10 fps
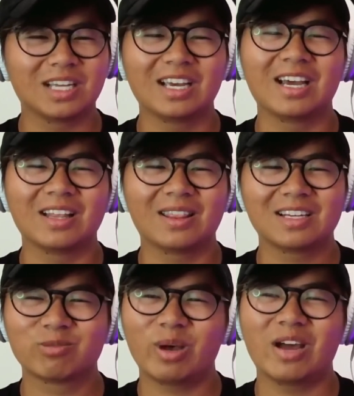say
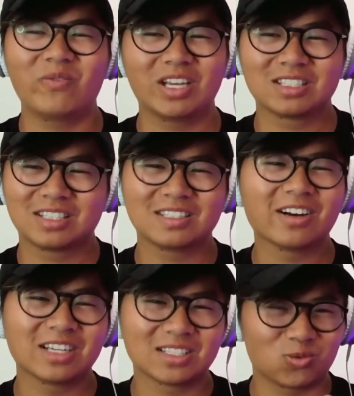that is bad, because this
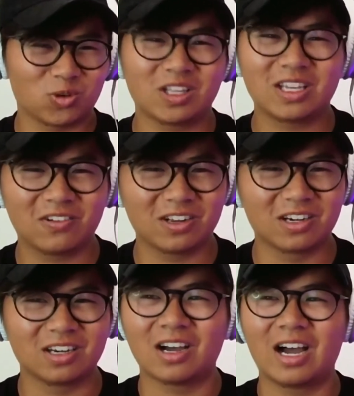song is really
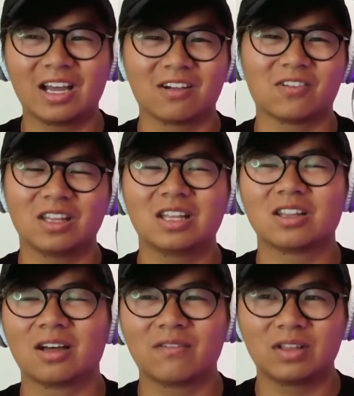good. I really
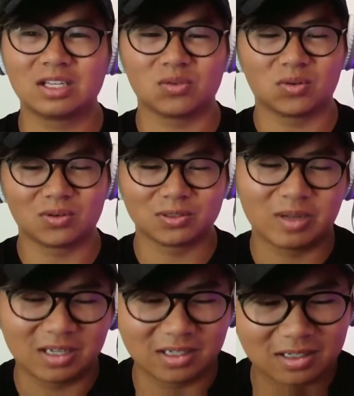love his vocals,
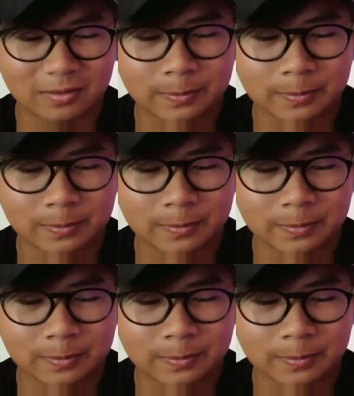man.